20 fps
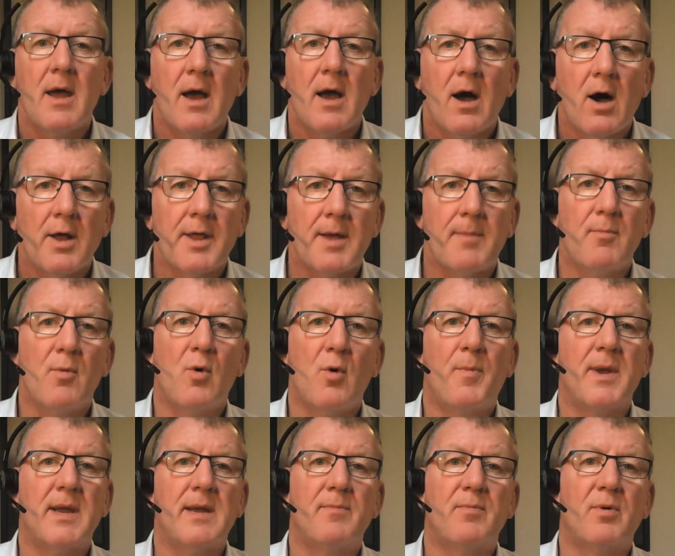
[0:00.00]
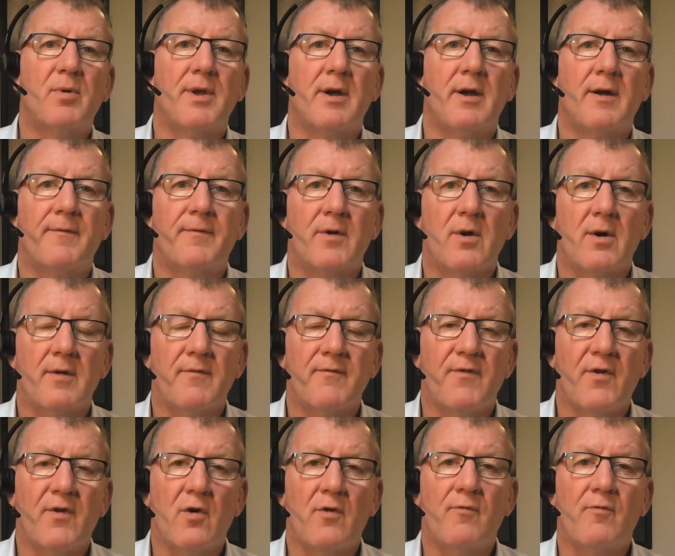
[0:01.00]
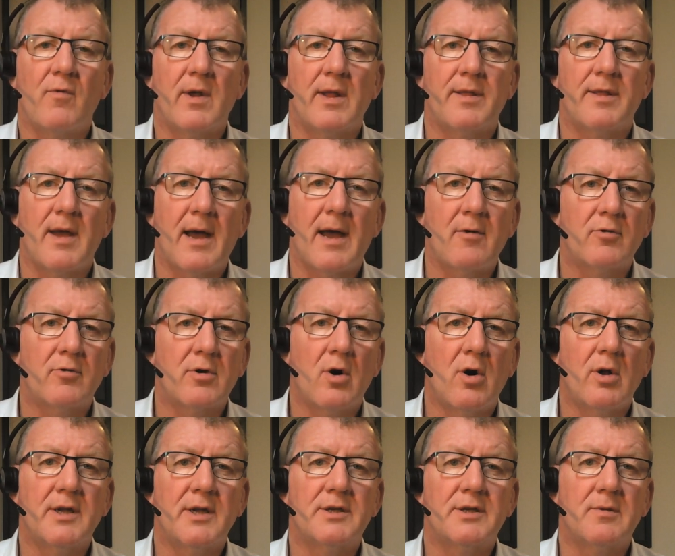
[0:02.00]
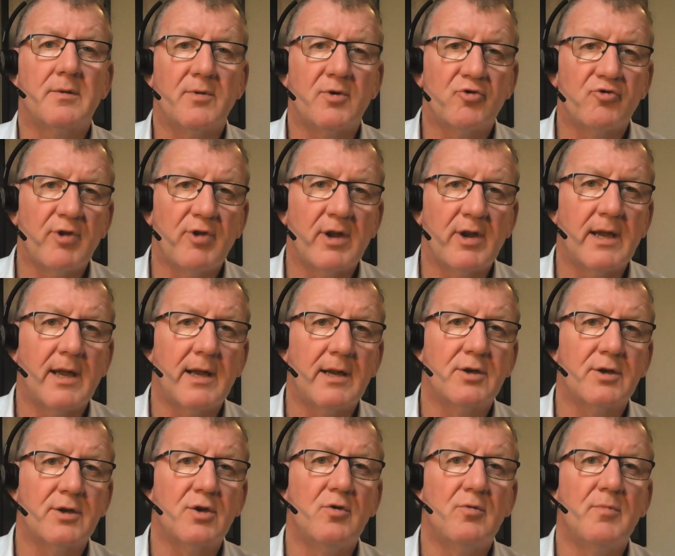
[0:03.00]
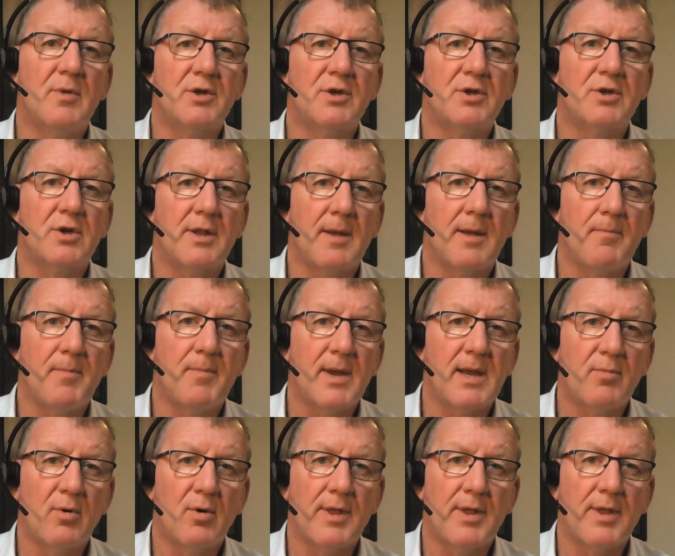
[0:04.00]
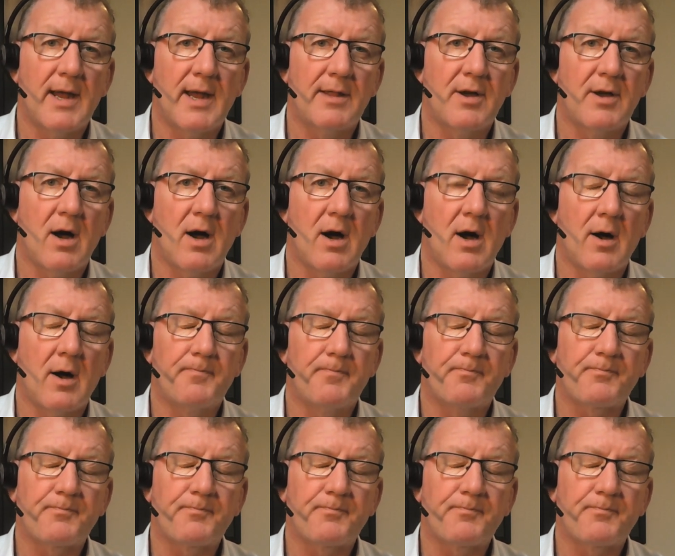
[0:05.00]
Are there more people that have got involved with alcoholism and drinking too much? Are there people there that are